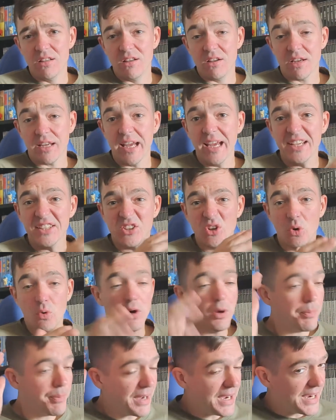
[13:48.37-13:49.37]
Okay, so
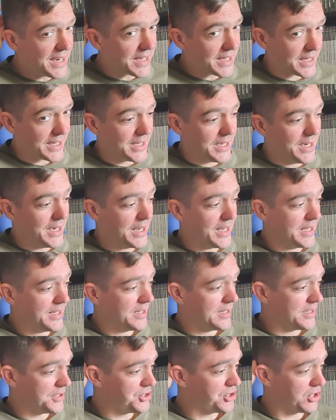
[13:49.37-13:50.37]
we're back.
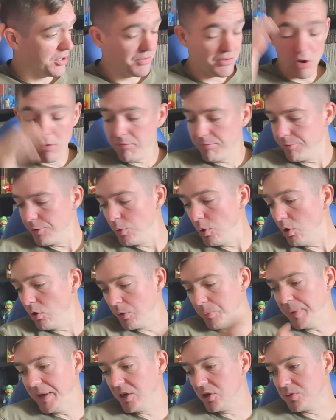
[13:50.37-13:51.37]
I should have gone through all
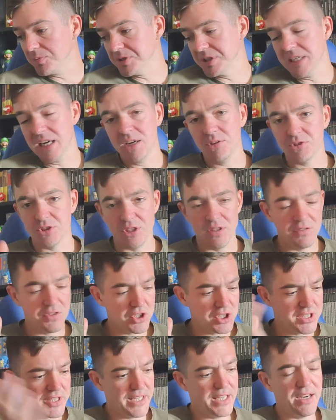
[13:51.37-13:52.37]
the pickups now, so you've
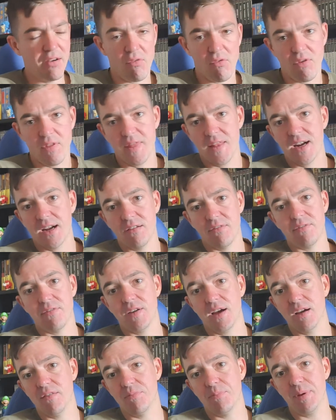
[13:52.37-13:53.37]
just seen everything that
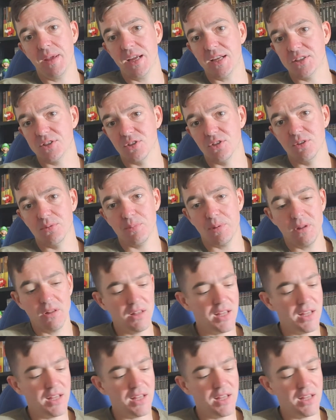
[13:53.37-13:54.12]
I've picked up.